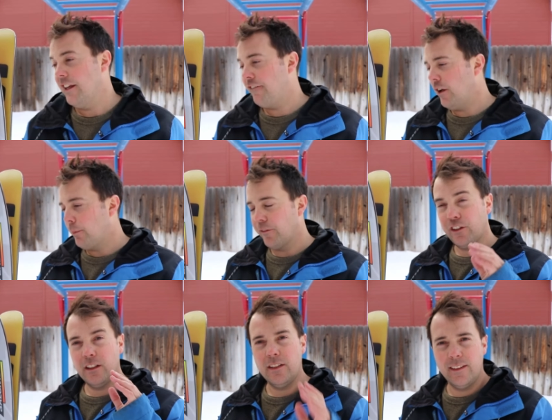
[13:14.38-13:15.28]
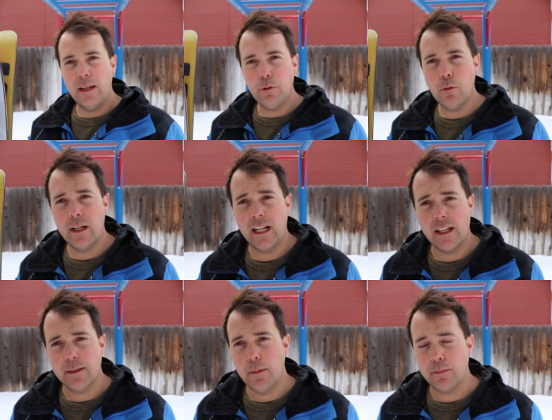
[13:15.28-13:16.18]
They felt perfectly stable when I
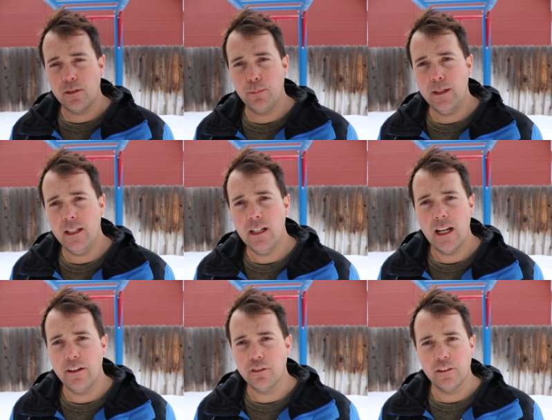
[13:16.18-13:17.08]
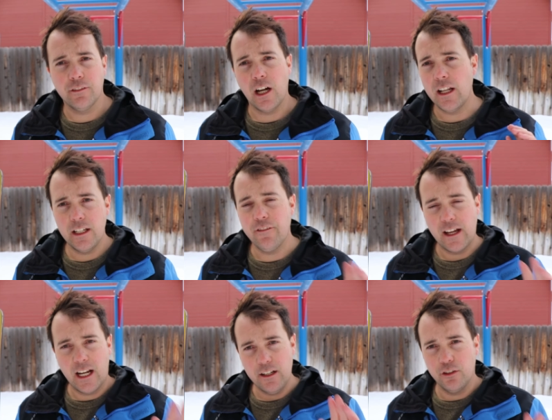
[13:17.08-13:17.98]
got them up to speed. I never got any of
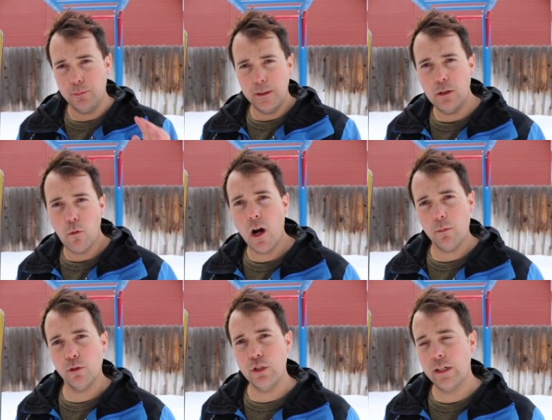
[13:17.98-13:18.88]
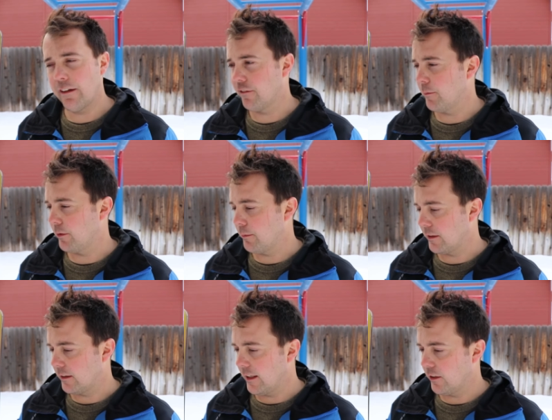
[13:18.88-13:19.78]
that kind of speed wobble you get from some
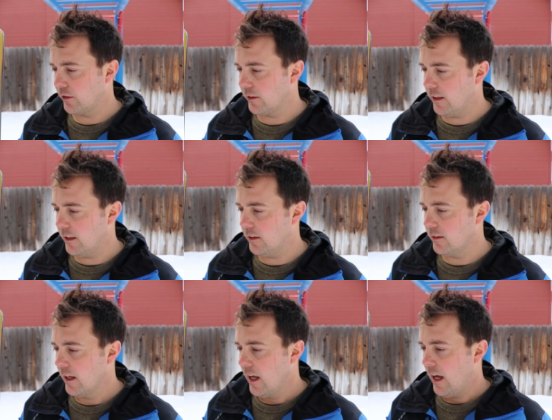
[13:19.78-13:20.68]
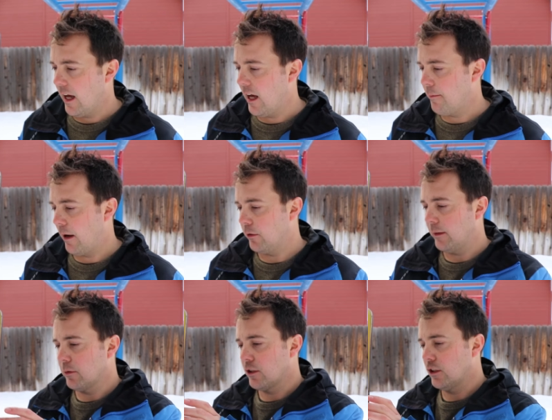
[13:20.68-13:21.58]
of the lighter skis. I was
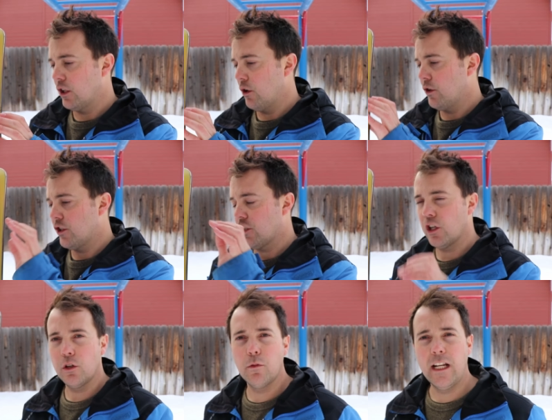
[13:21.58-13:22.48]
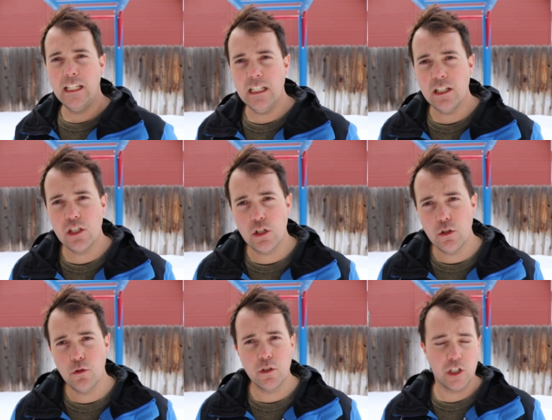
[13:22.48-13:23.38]
able to load the turn when I needed
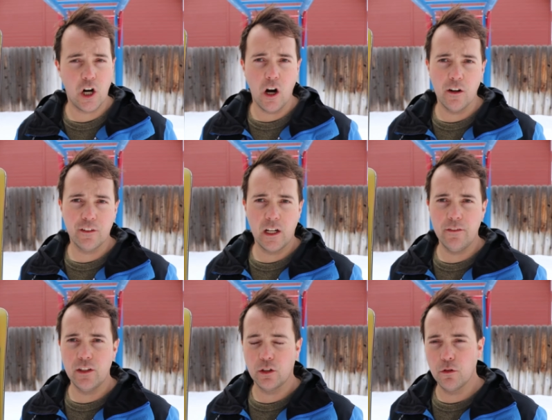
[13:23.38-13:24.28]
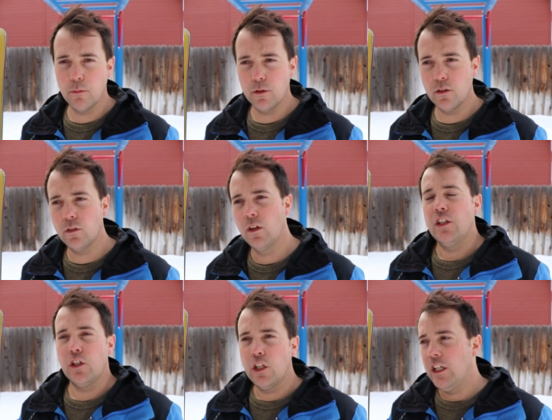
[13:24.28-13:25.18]
to carve kind of in the groomers. The
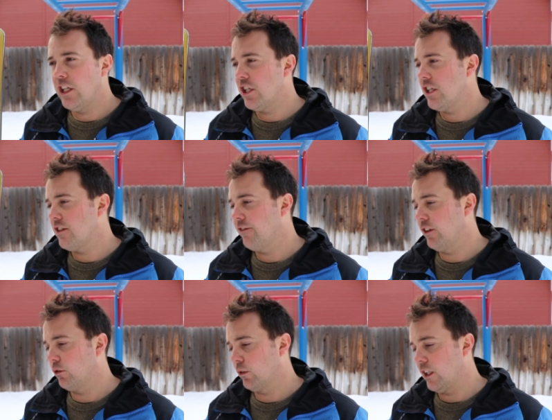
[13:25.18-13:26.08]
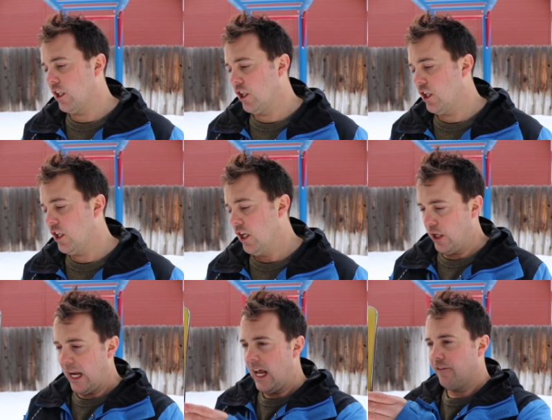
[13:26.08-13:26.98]
turn initiation feels really good. You
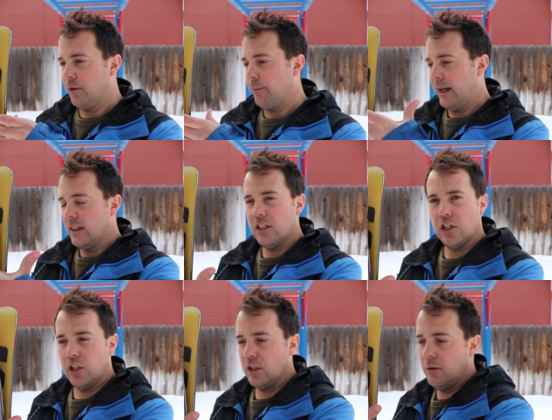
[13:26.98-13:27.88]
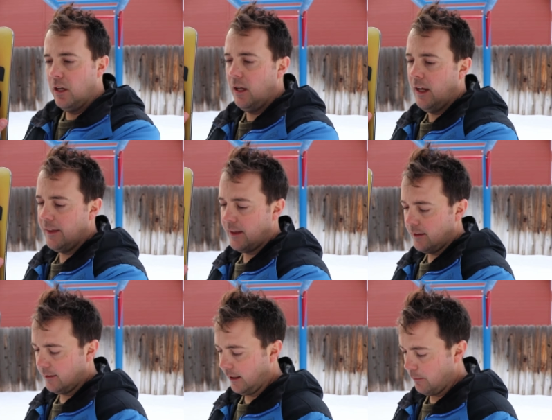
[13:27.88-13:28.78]
kind of have your bite in the turn at that
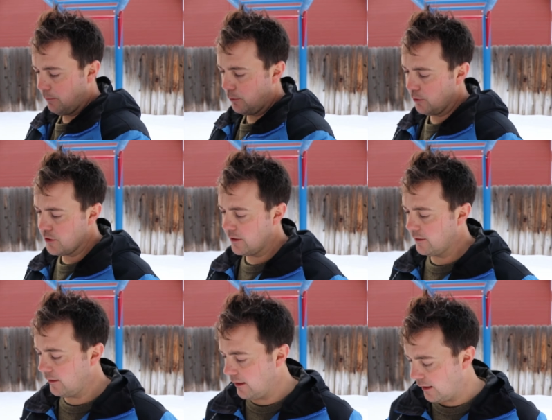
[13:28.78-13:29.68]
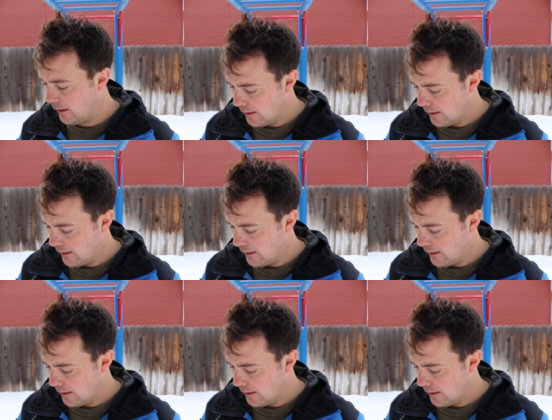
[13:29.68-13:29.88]
second bulge in the ski.